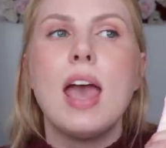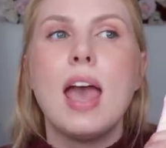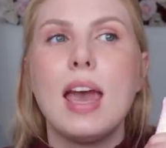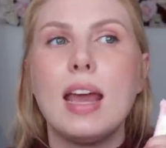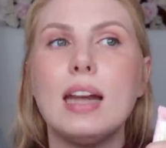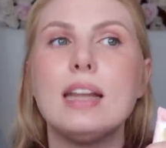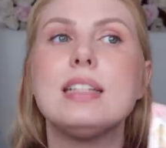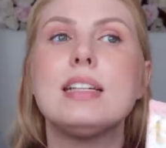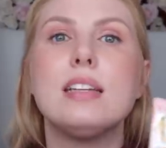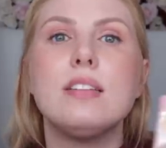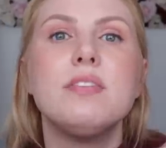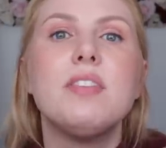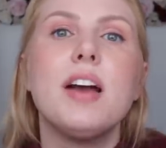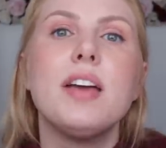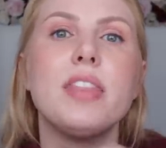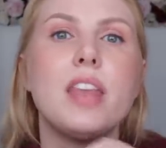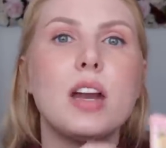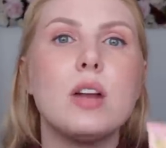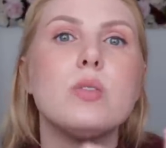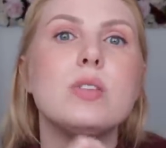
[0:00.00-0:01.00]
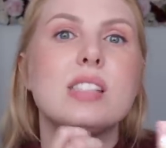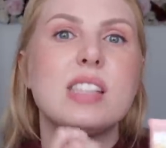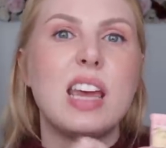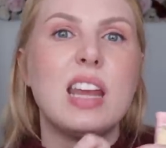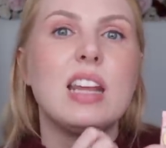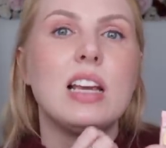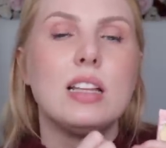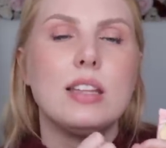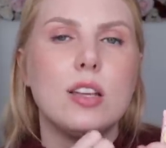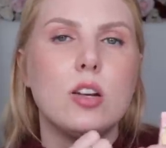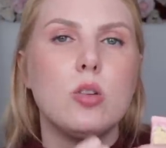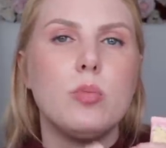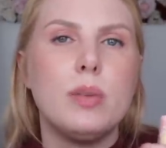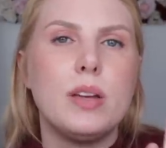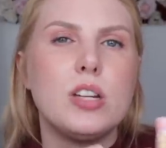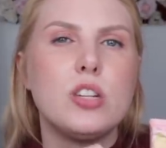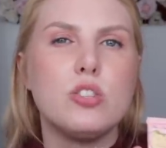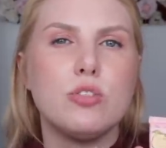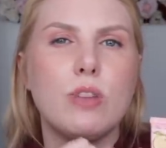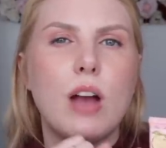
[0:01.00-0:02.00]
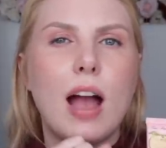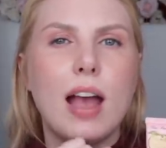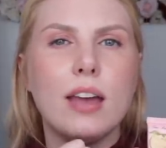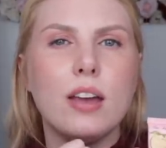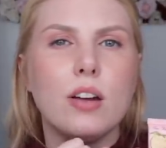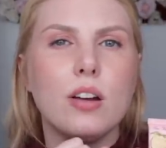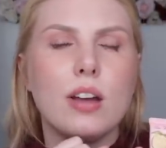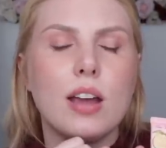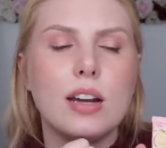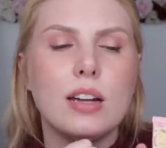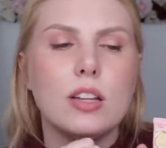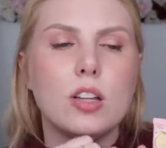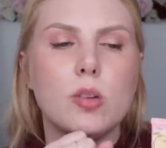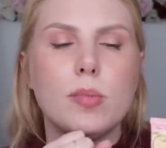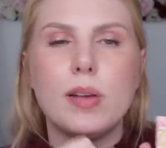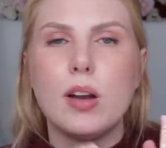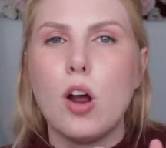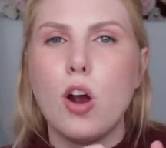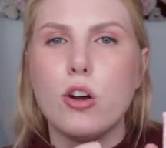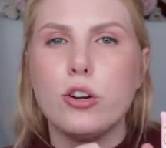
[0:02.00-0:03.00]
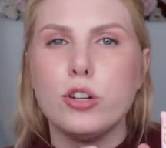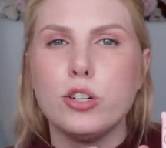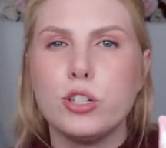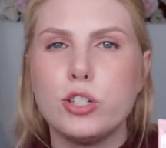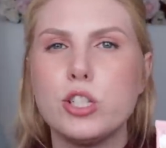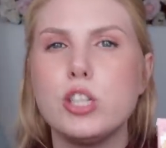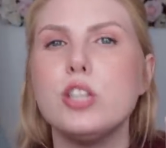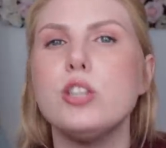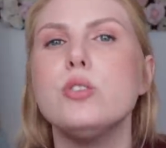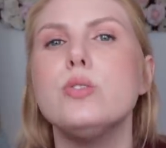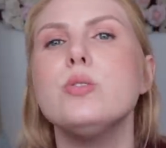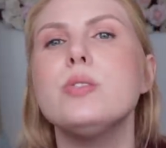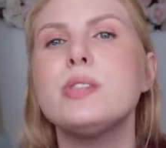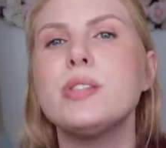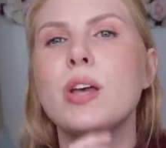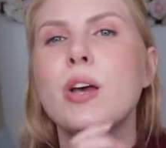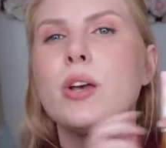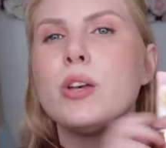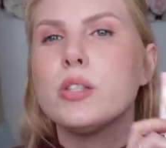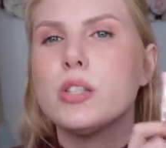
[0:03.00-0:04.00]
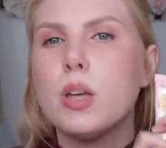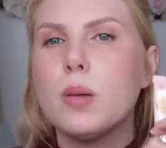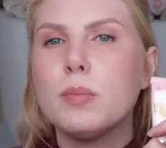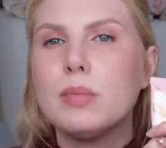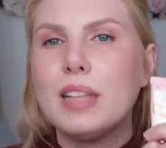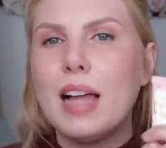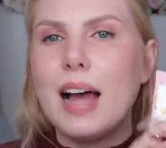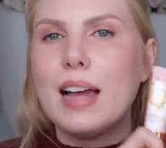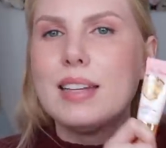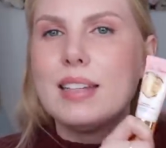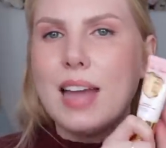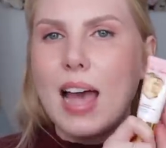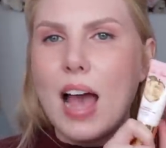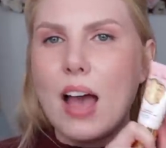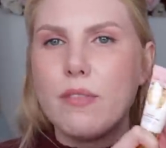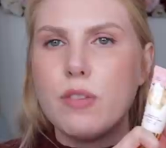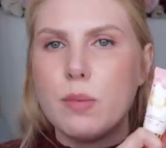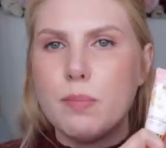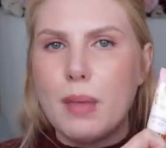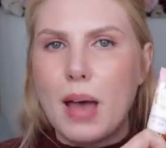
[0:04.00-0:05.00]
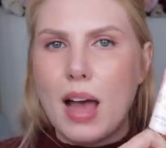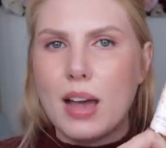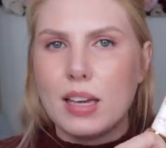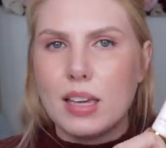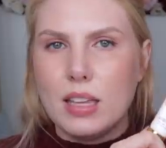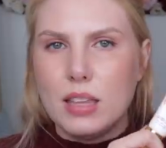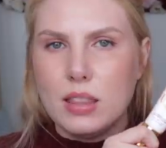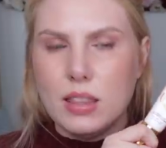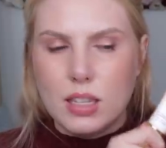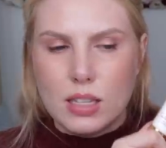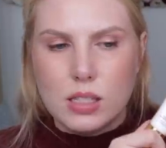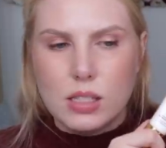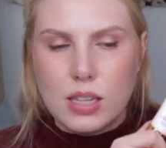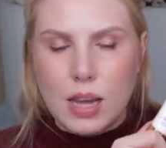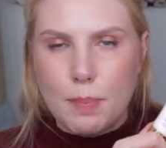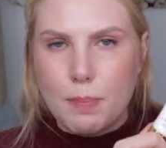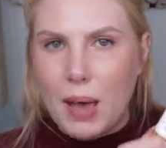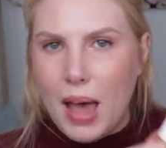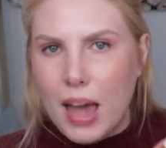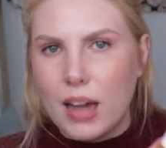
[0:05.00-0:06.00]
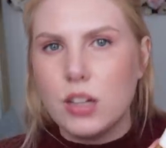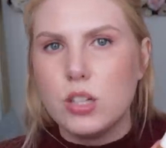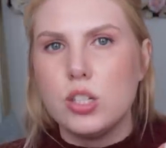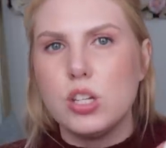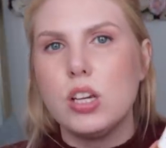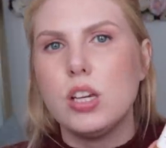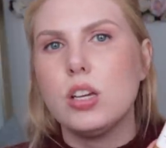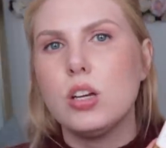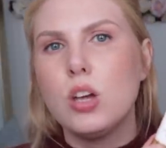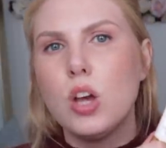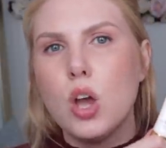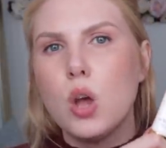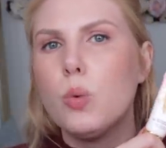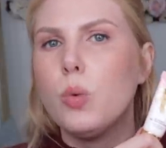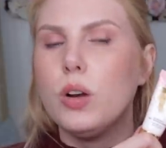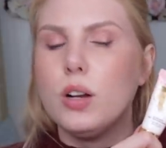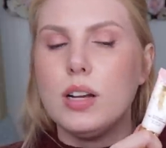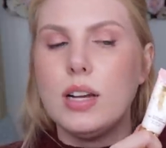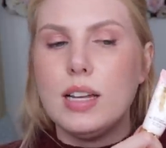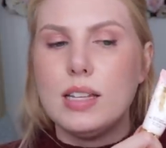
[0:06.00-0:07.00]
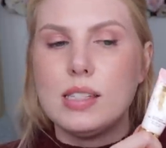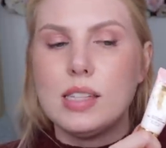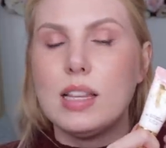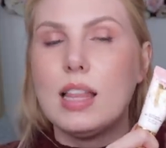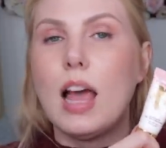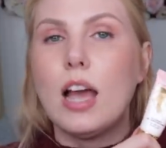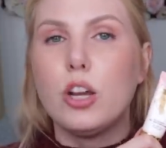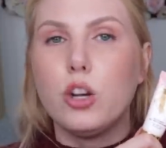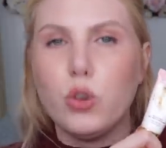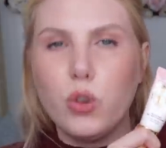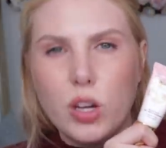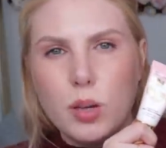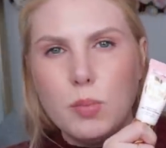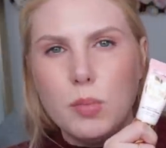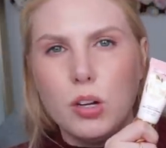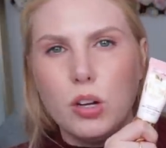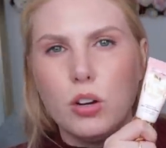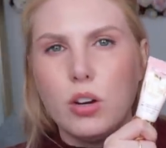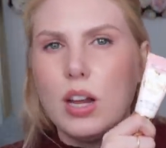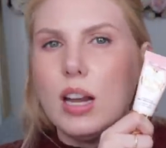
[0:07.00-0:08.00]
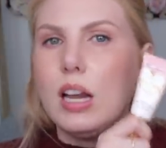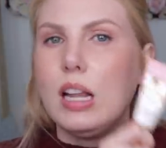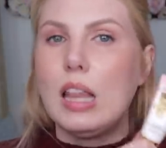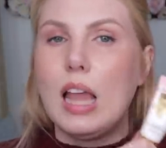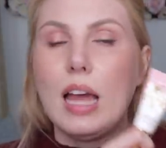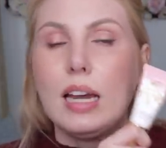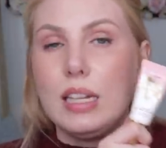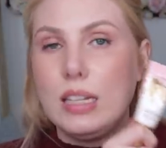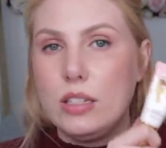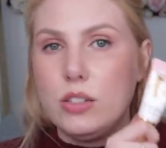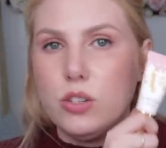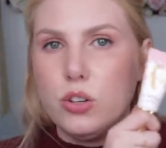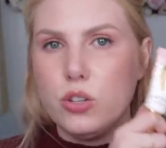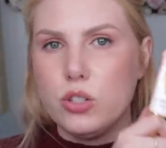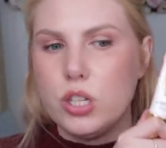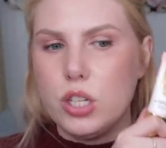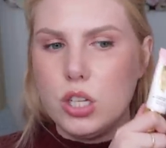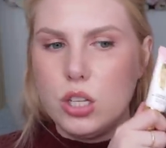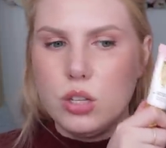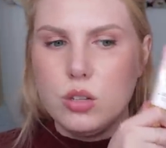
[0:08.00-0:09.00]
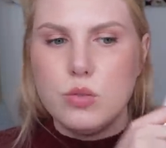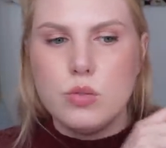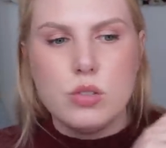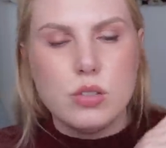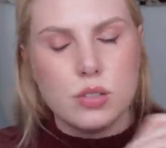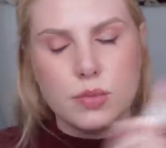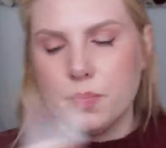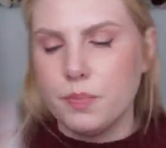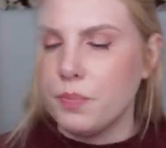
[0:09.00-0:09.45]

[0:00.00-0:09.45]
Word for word: And I did find that it was getting a little bit drier and a little bit harder to use. So I'm glad to have it back in this packaging where it's a lot creamier and a lot easier to use.